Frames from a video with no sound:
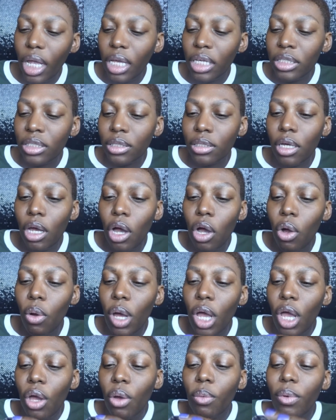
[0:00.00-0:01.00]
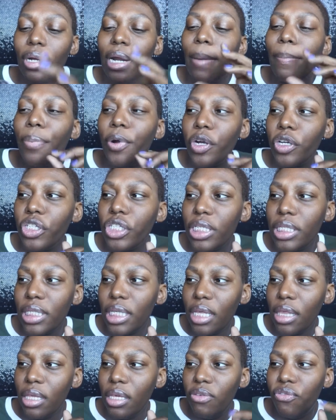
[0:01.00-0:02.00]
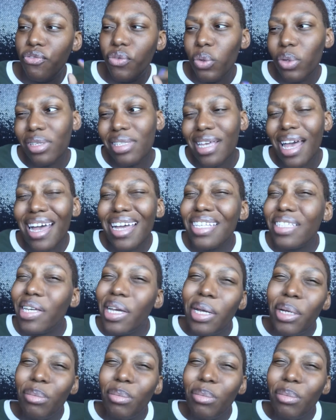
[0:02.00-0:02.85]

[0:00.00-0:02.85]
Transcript: So would I purchase the full size?